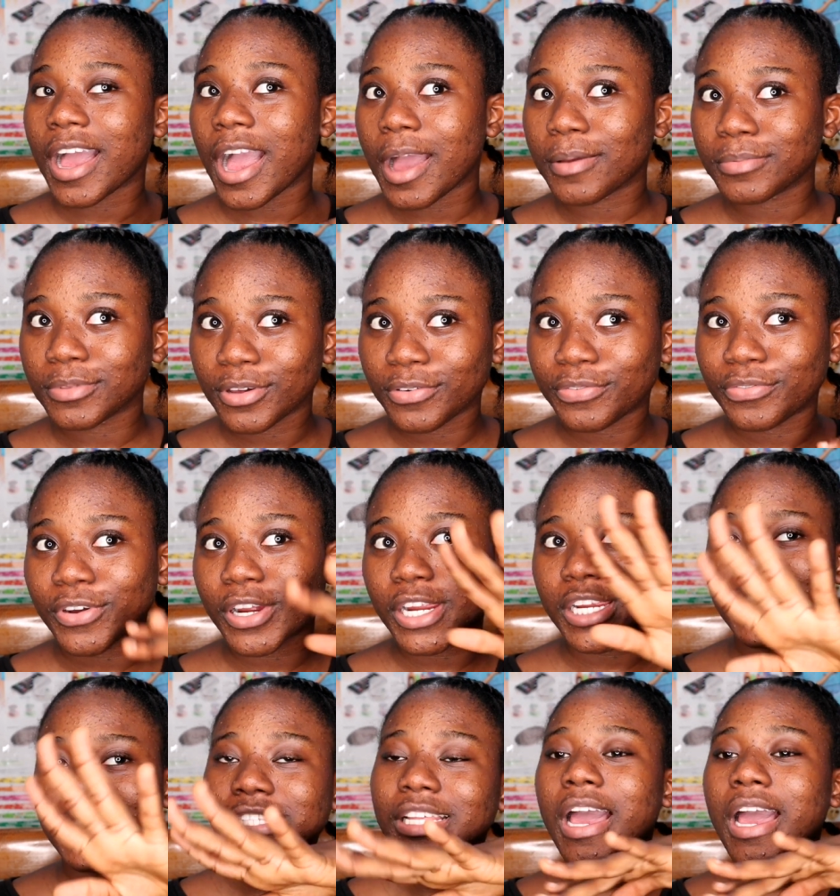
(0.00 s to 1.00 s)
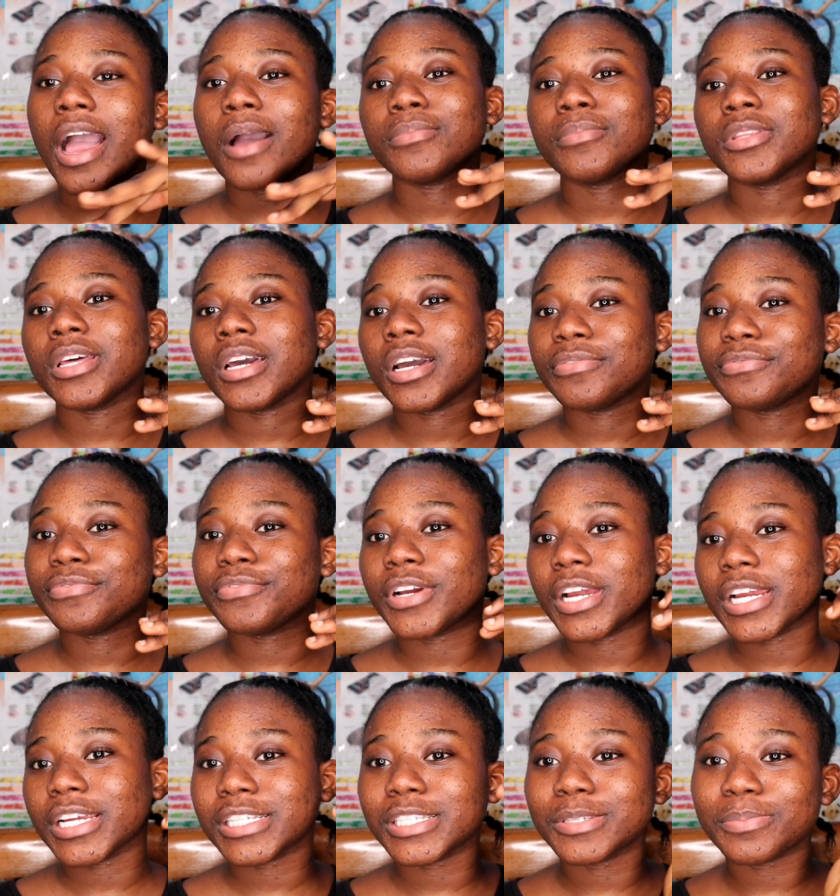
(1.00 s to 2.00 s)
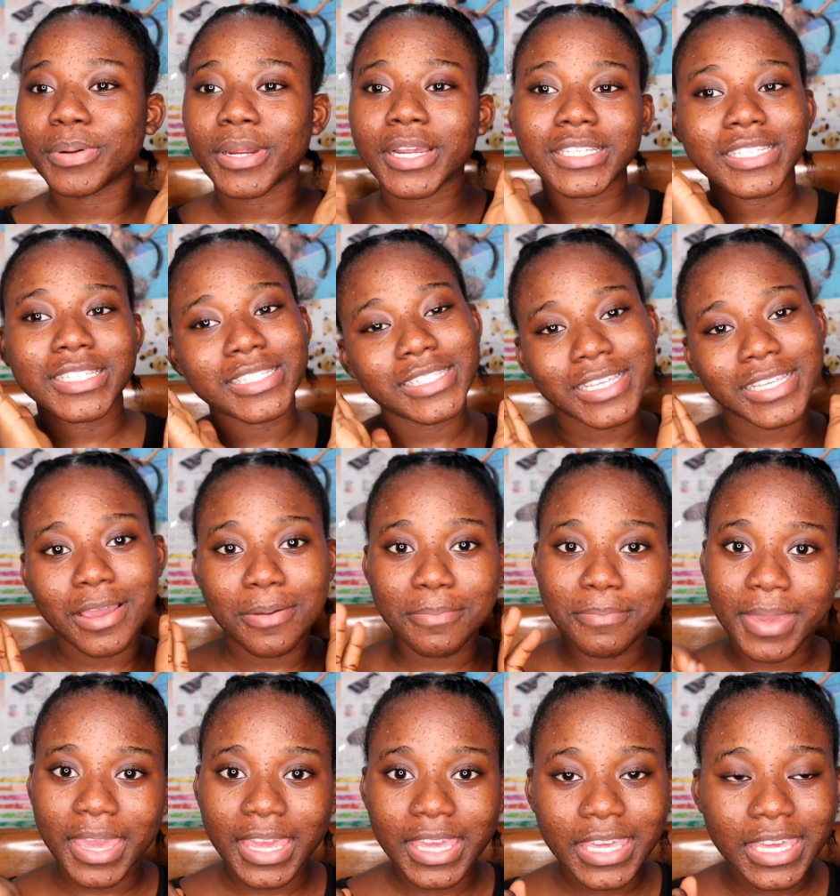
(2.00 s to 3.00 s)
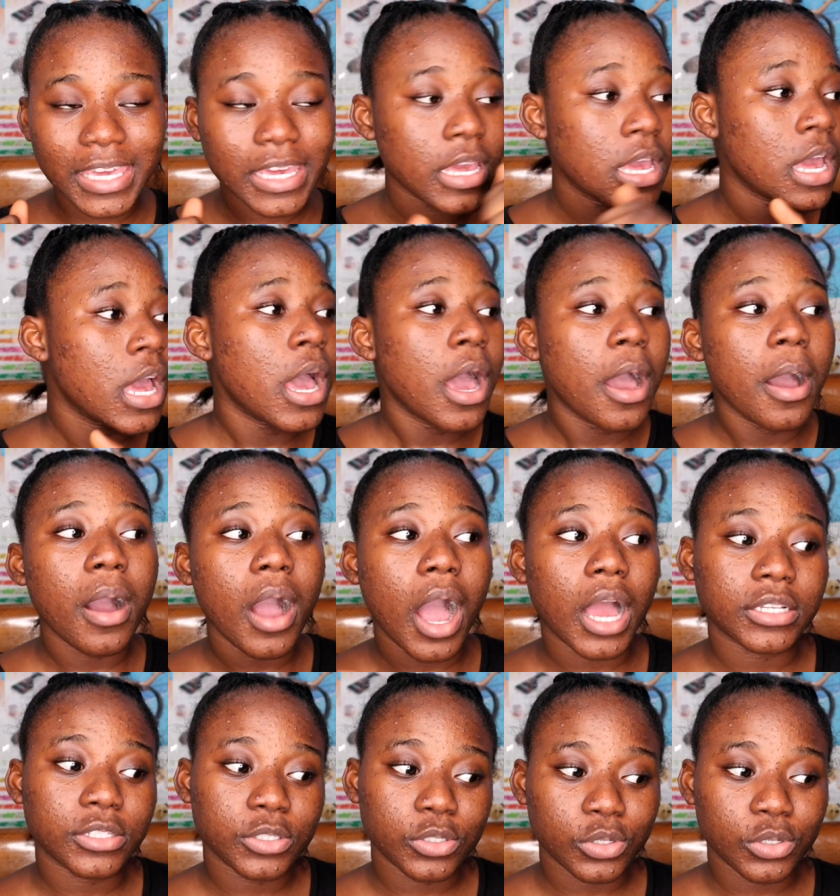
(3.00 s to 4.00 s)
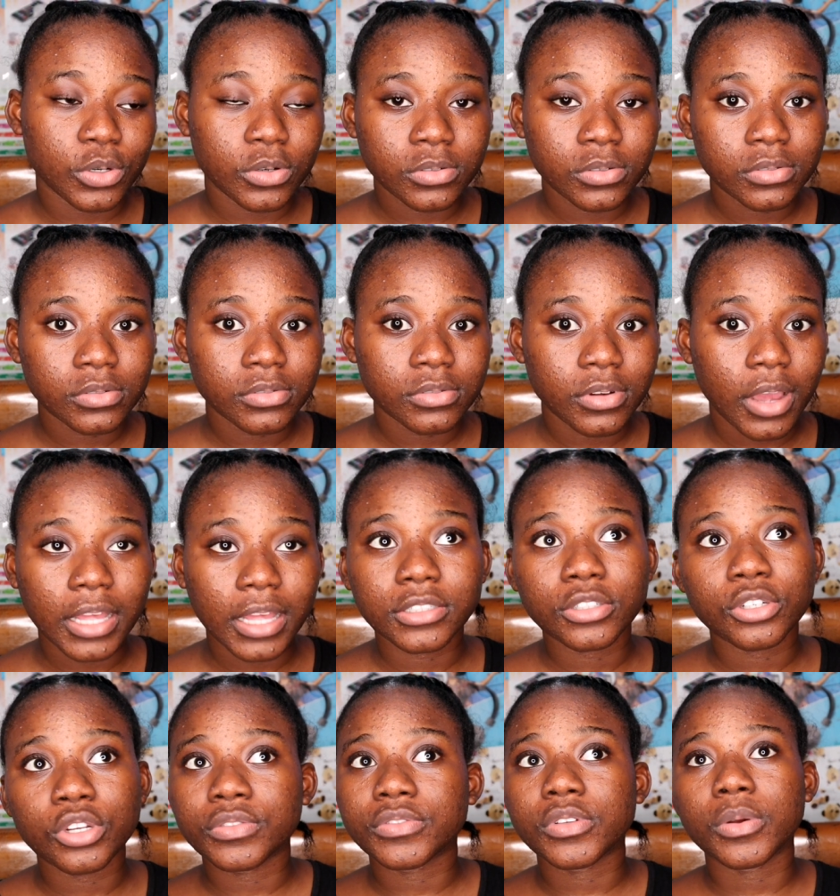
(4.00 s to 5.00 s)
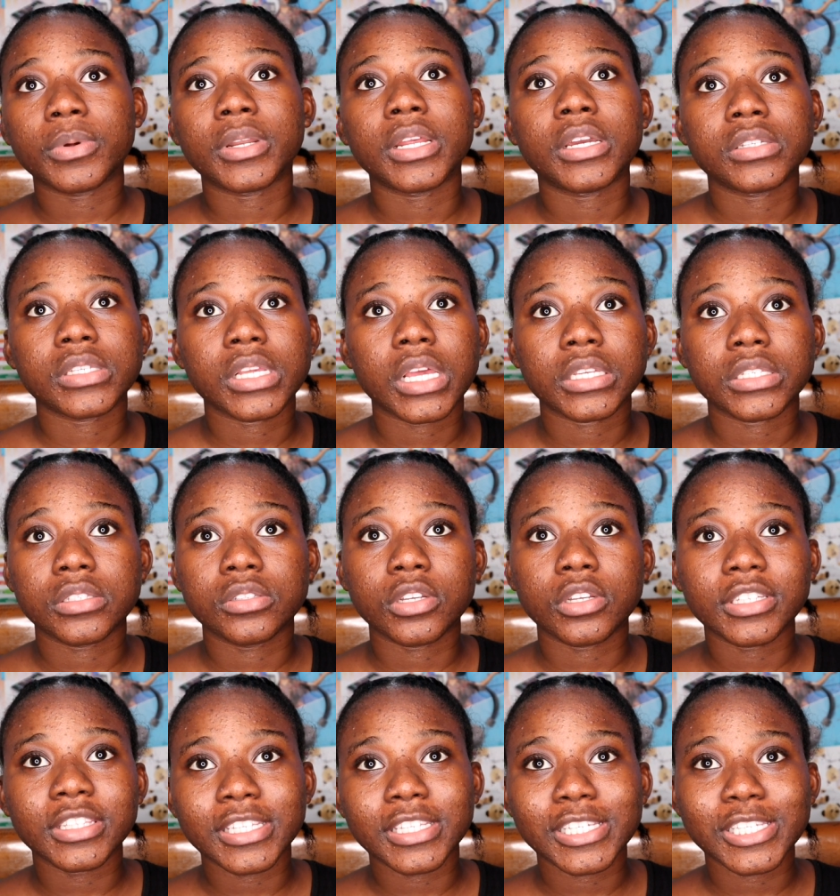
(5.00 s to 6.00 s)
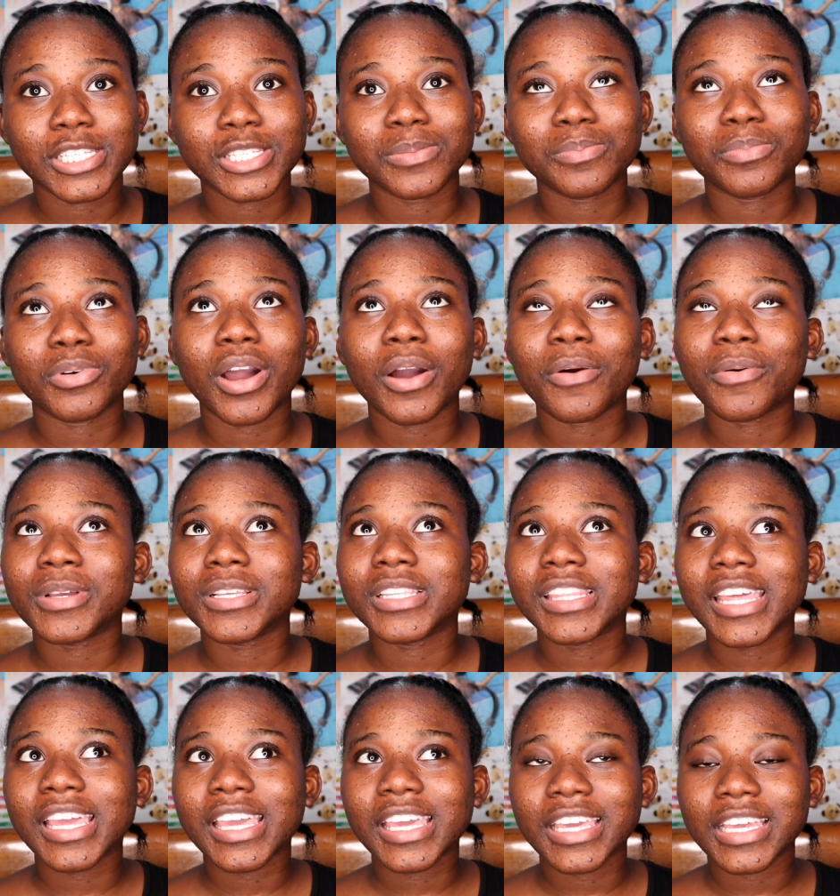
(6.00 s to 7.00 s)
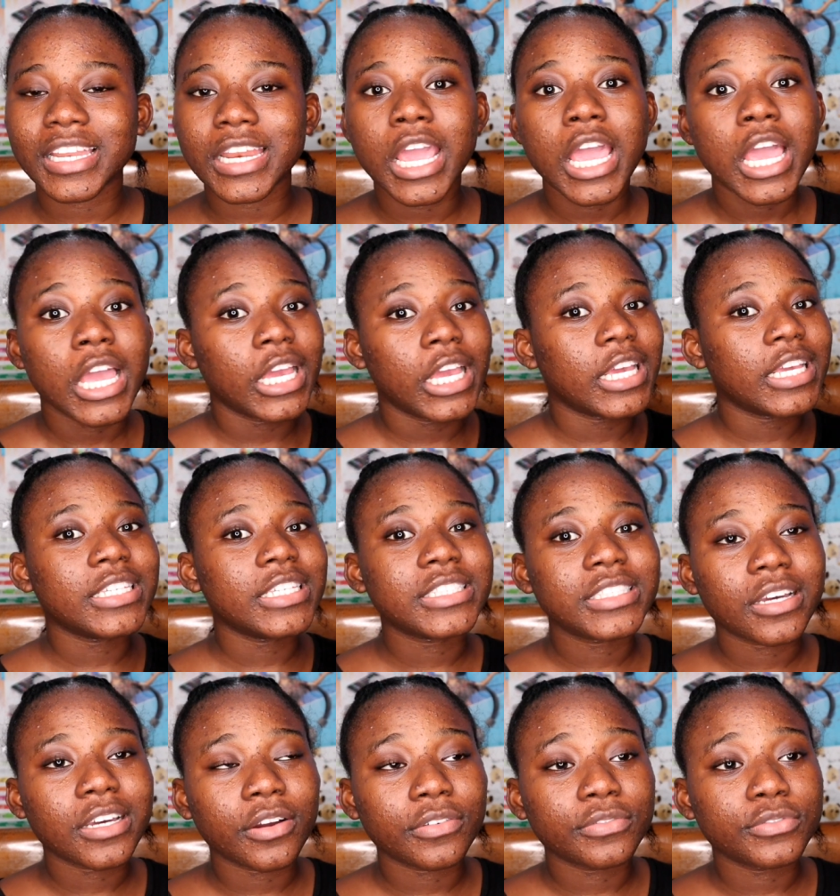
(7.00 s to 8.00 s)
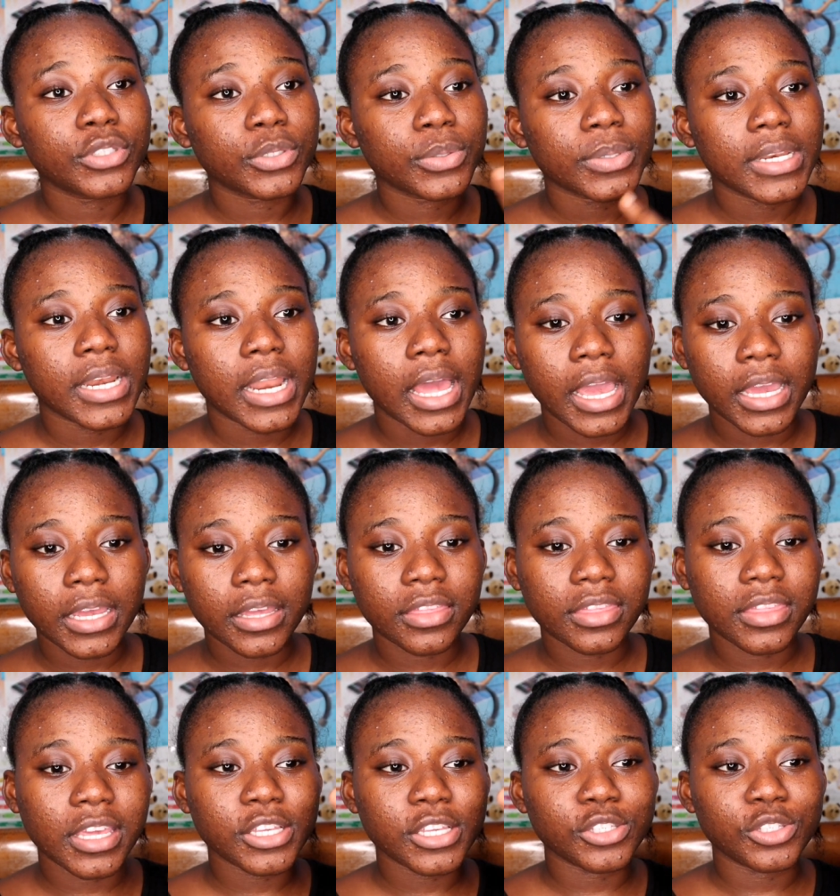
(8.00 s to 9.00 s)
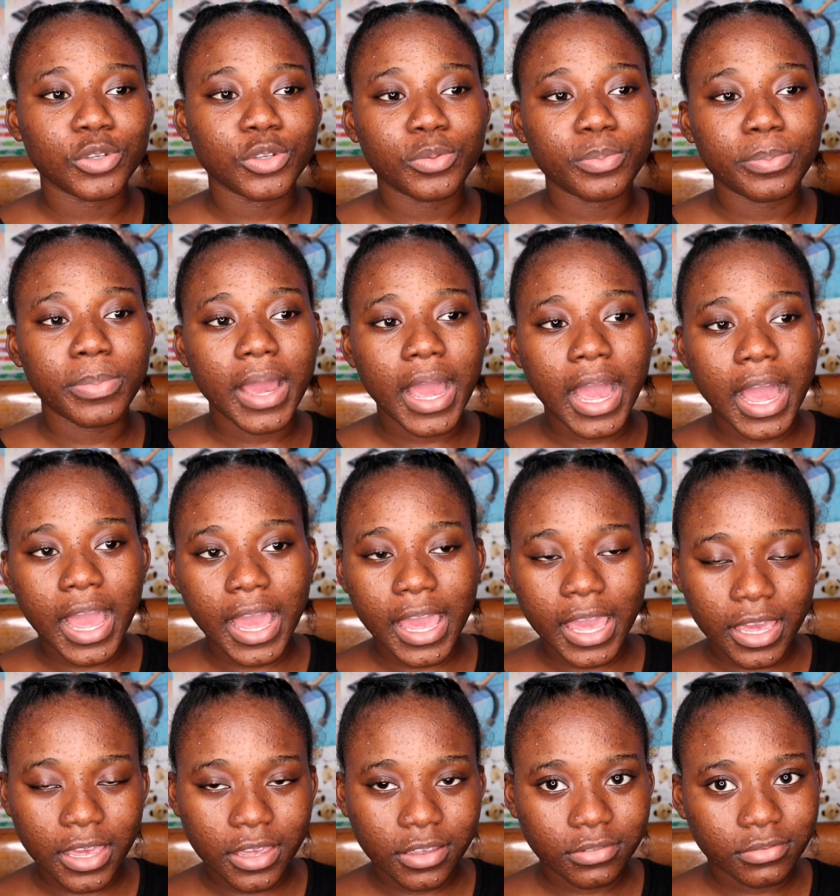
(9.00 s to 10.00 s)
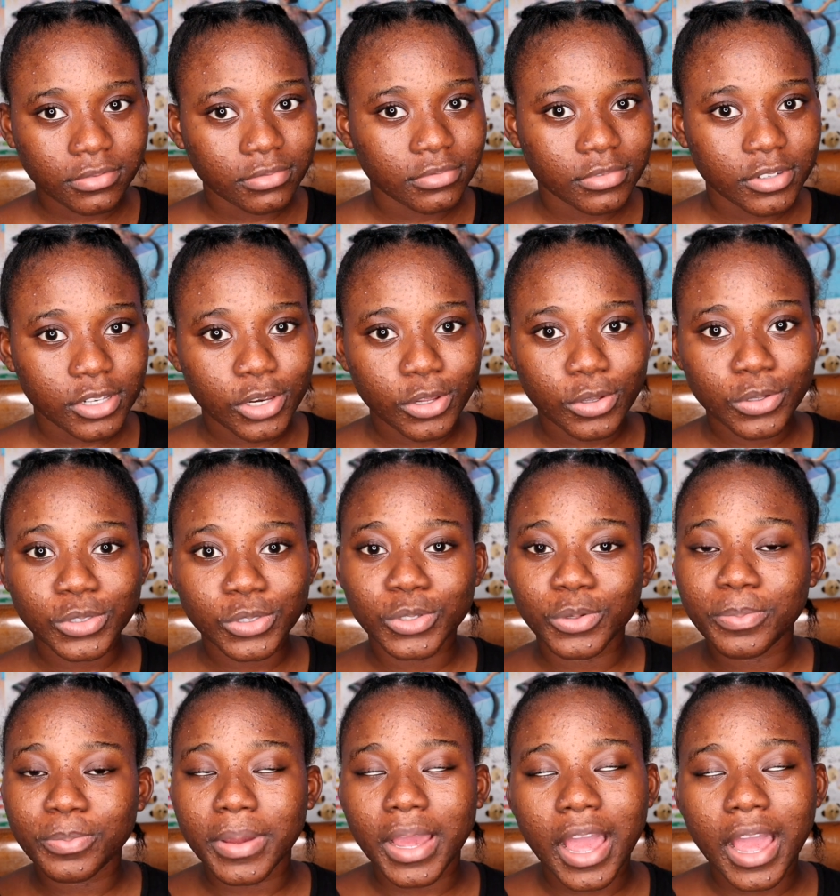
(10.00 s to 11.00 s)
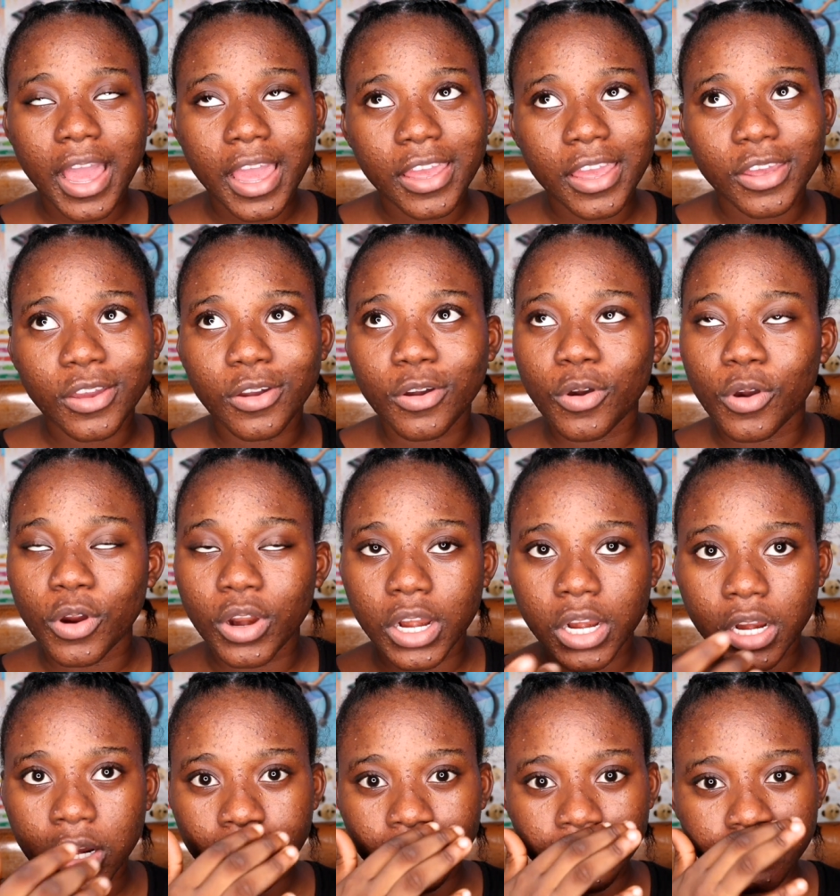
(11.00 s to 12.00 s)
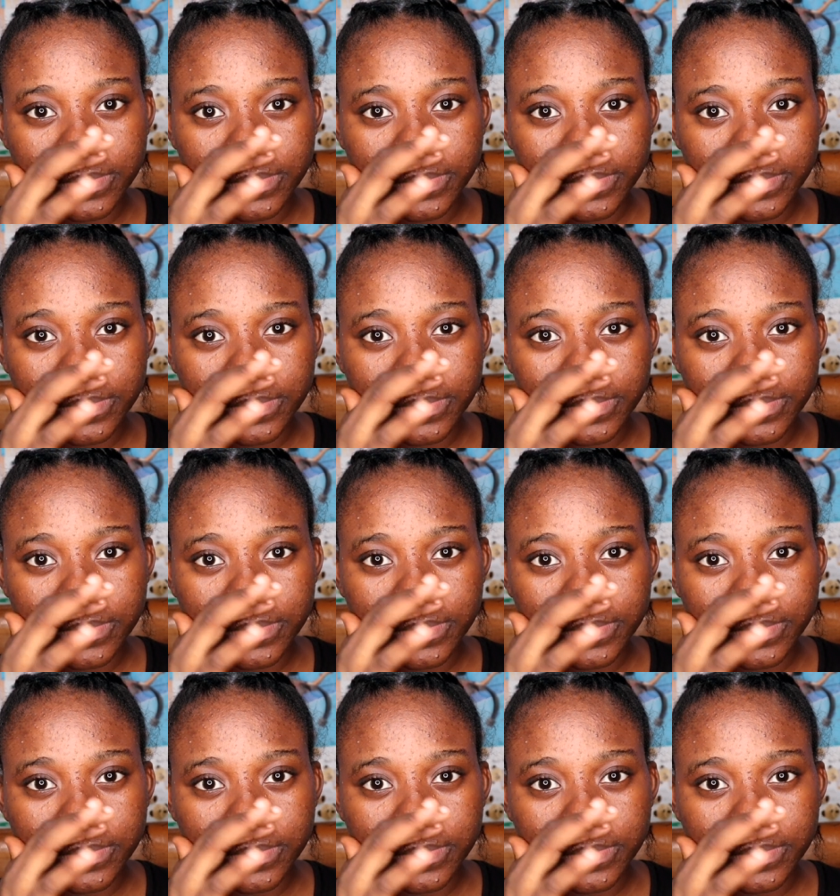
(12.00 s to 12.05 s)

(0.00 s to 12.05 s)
I'm the first. I'm the first person to make it. I don't know. I don't know if someone else has done this, but I was thinking instead of doing like things you buy, clothes you buy, or